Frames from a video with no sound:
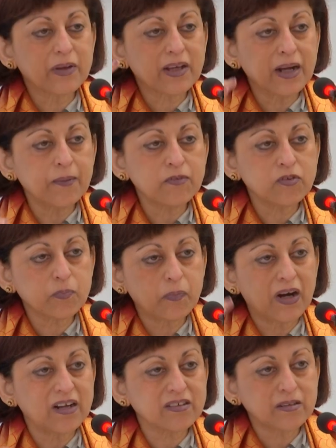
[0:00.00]
becomes
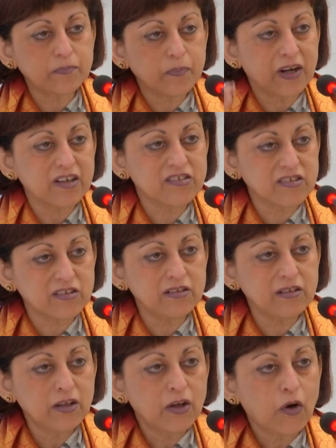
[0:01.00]
part and parcel
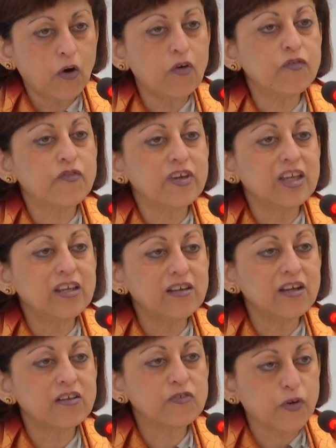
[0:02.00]
of
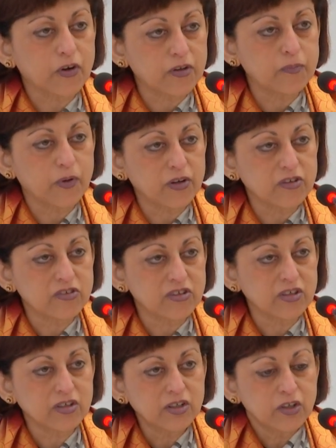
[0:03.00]
India's foreign
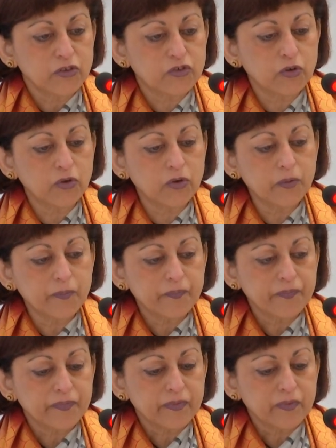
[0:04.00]
policy. So,
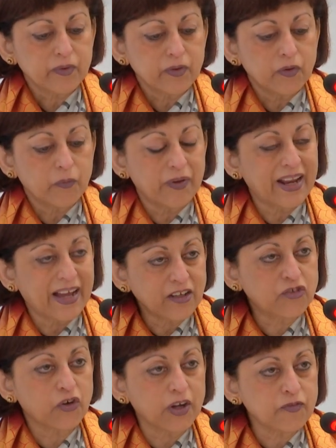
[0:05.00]
when I
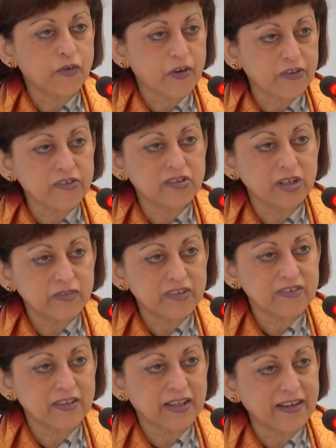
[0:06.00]
joined Foreign
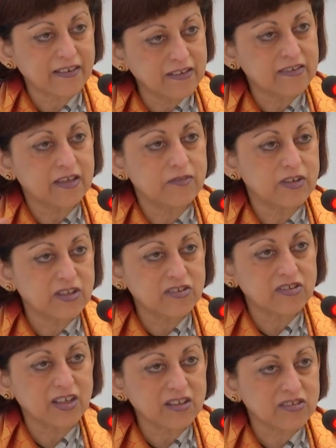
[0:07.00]
Service in
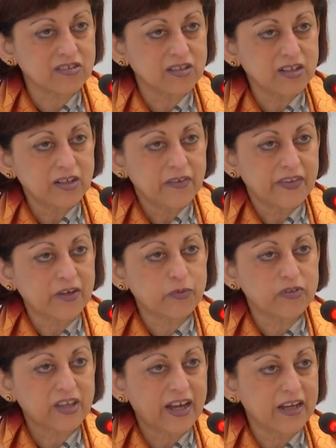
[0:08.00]
1976, that
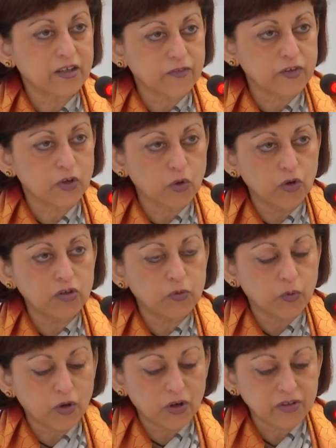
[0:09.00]
was the height of the Cold
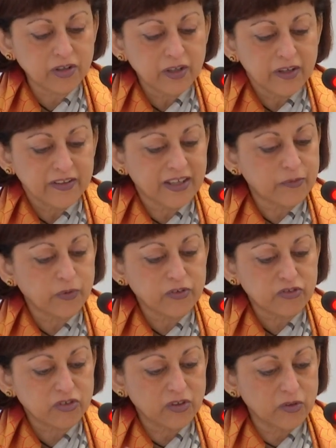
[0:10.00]
War, that
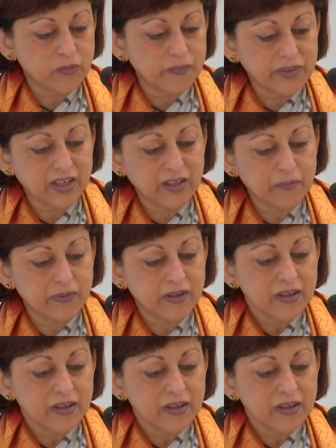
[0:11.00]
was the, the